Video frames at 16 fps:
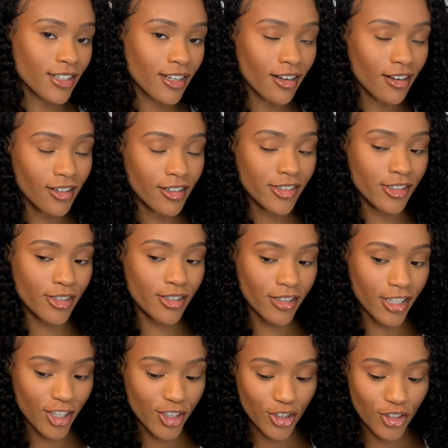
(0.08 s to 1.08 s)
curls are
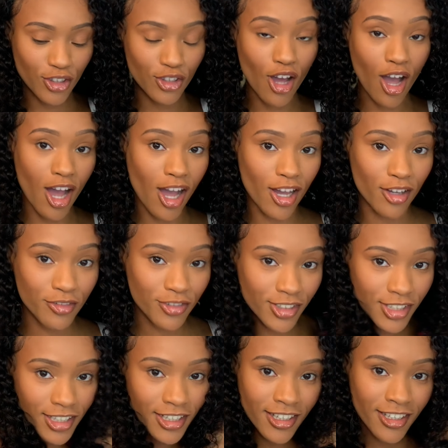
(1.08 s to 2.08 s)
like
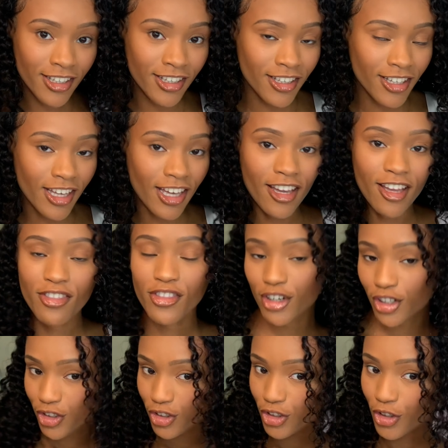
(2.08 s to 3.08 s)
soft and
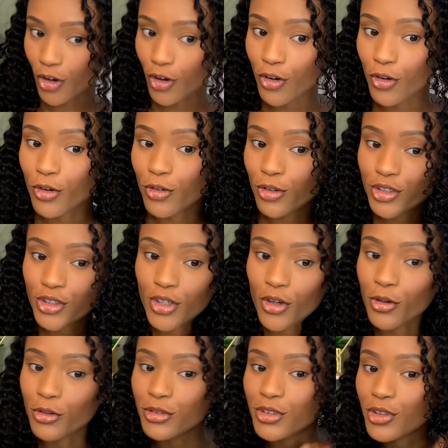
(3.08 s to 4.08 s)
they're so
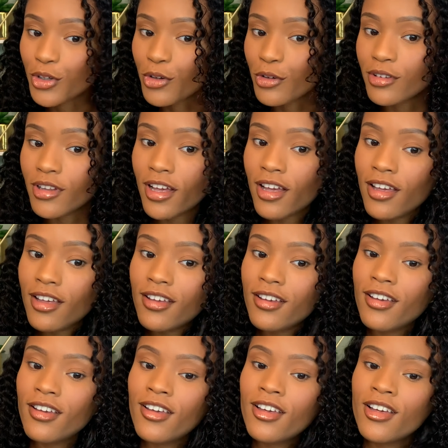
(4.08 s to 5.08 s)

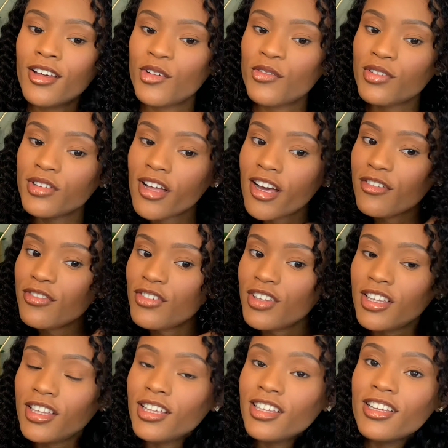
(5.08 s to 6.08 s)
like
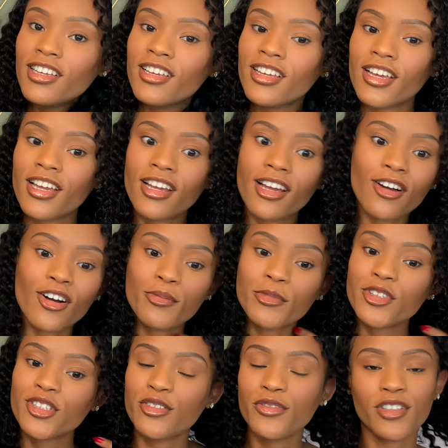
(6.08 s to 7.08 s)
fluffy. It
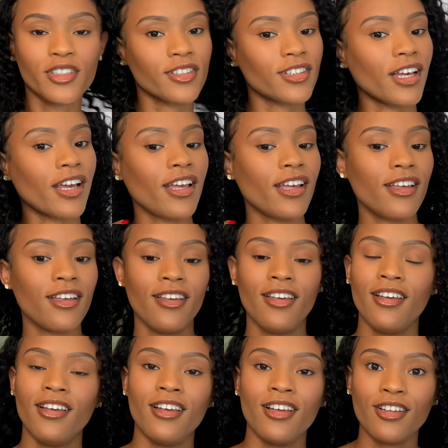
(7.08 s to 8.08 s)
almost feels like
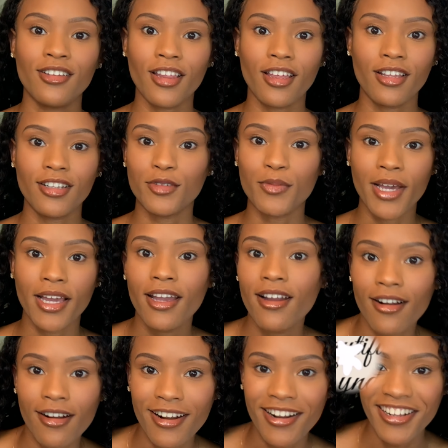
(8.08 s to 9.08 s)
it's my hair.